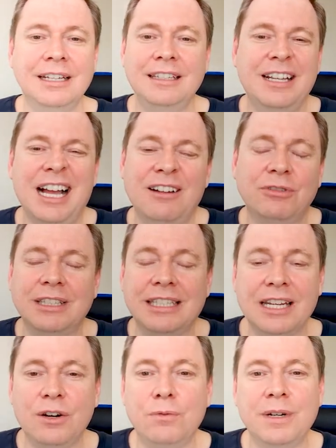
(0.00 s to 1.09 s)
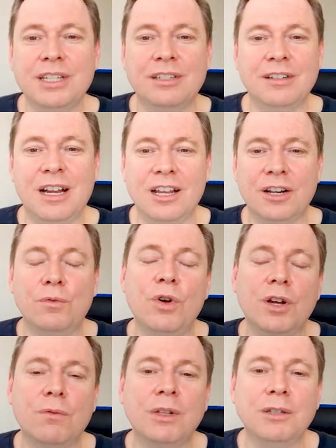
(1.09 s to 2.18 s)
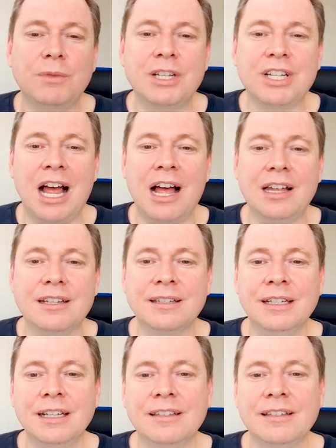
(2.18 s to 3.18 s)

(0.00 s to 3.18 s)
you can't really tell which are going to work well and which aren't.